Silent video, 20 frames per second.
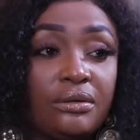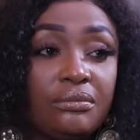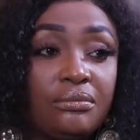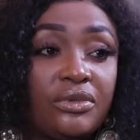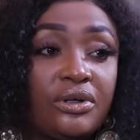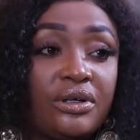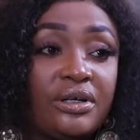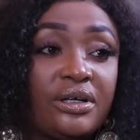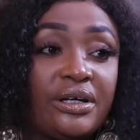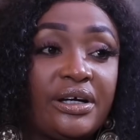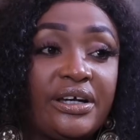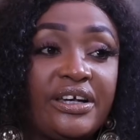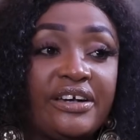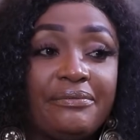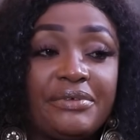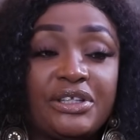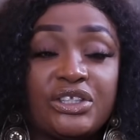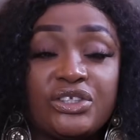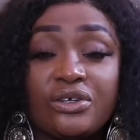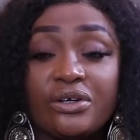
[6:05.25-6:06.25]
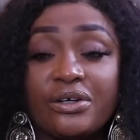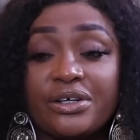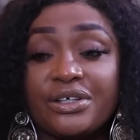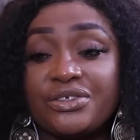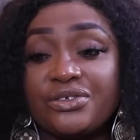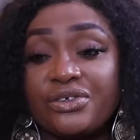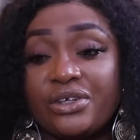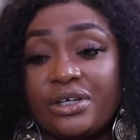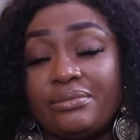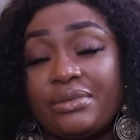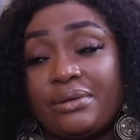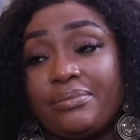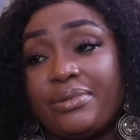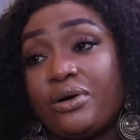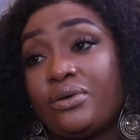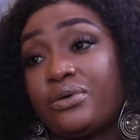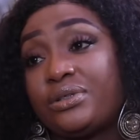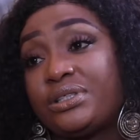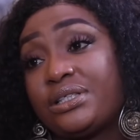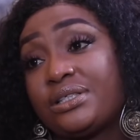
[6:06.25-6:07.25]
Mother, I have been talking to him
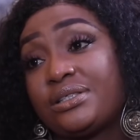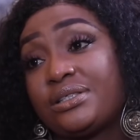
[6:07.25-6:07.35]
about